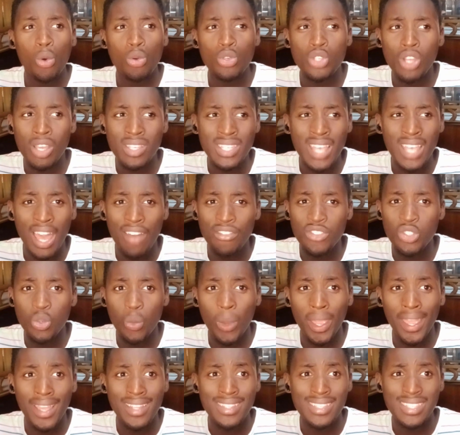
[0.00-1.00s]
just have to
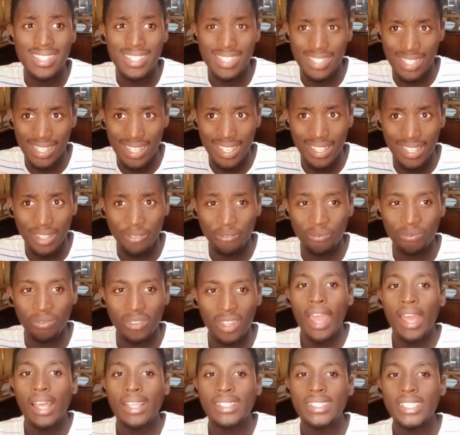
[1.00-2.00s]
wait and see.
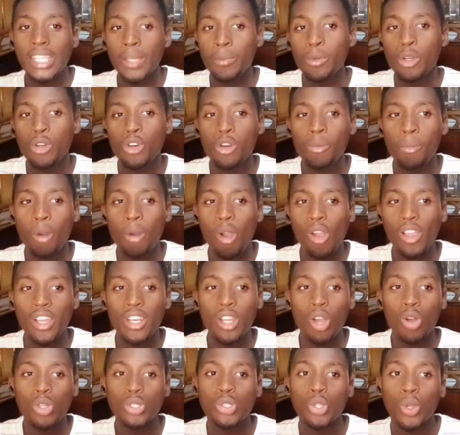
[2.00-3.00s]
Sim Guru
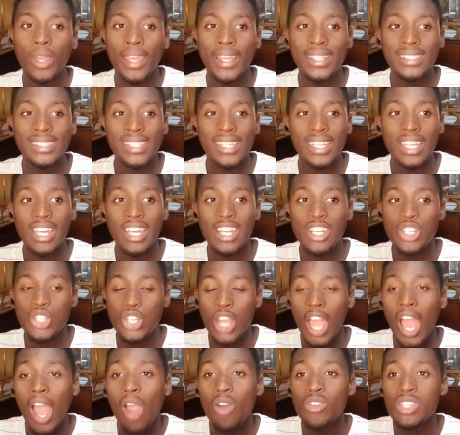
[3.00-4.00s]
Morgan also hinted a
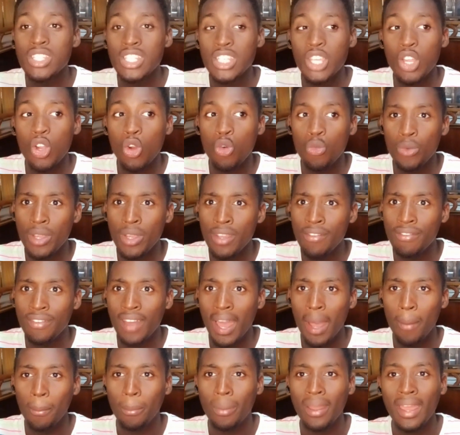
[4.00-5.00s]
child skill
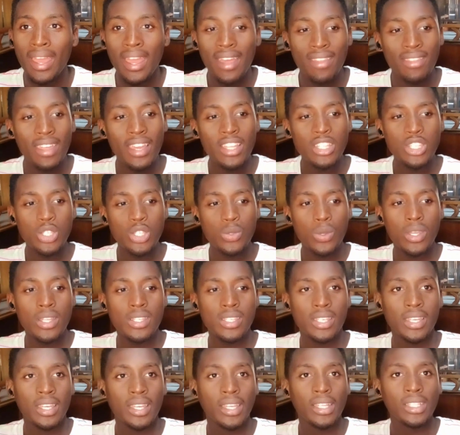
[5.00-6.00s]
revamp. They
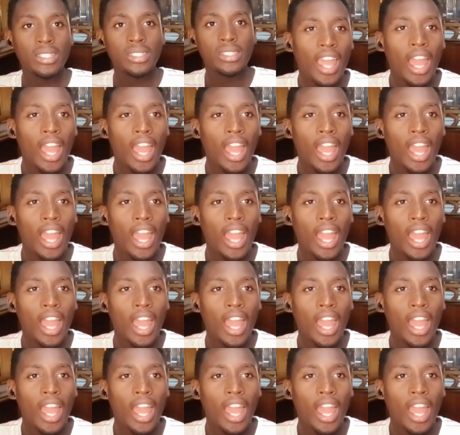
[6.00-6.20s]
tweeted,